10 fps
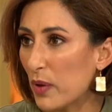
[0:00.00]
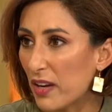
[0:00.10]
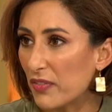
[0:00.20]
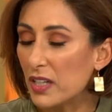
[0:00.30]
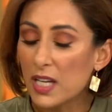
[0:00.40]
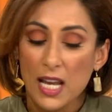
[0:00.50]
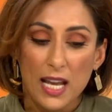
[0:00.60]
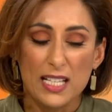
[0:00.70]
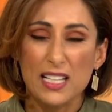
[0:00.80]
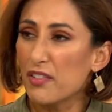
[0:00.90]
whatever.
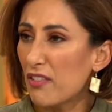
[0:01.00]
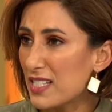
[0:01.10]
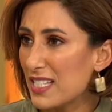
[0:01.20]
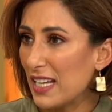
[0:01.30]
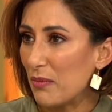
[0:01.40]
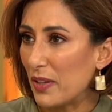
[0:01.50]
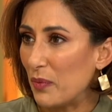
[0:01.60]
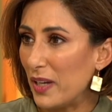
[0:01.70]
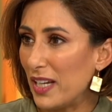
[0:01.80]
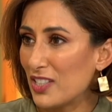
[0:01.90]
Is that the right saying, by
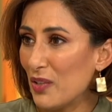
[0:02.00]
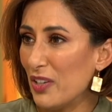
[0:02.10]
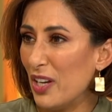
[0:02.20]
the way? I don't